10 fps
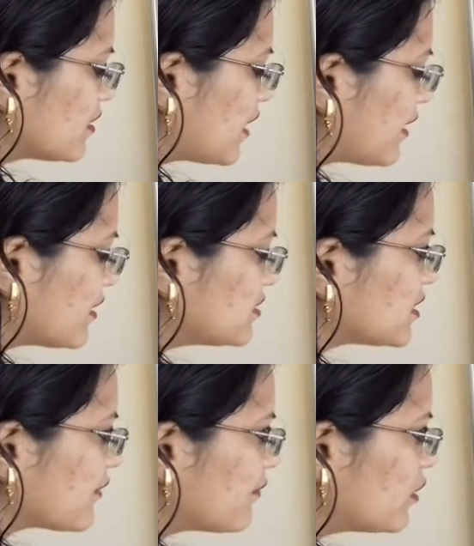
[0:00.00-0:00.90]
that is
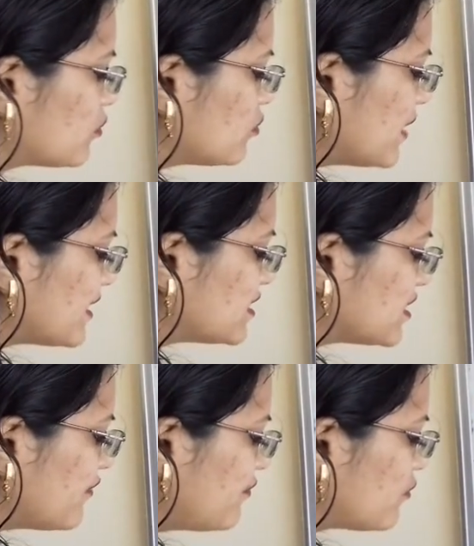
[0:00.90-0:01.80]
equal to
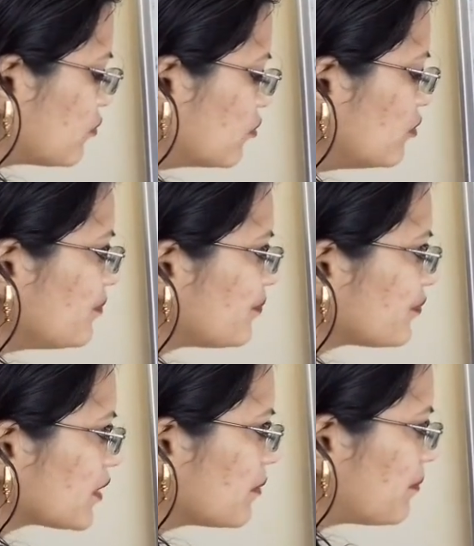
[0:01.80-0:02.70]
HF2
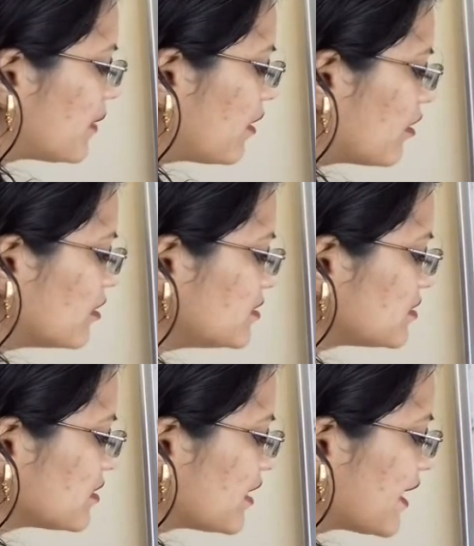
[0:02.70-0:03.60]

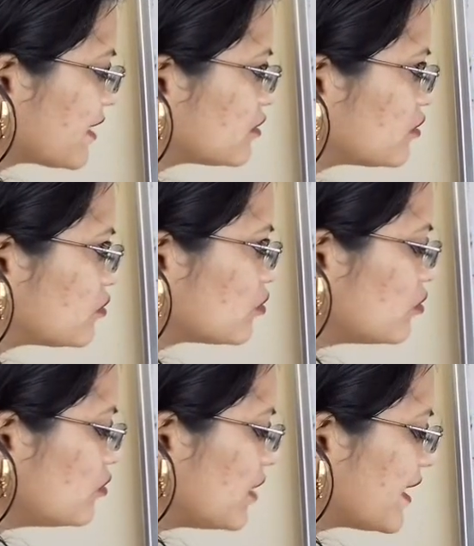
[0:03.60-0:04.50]
plus
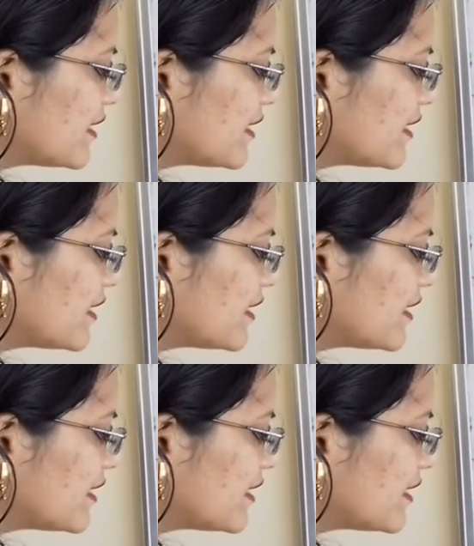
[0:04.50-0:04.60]
X2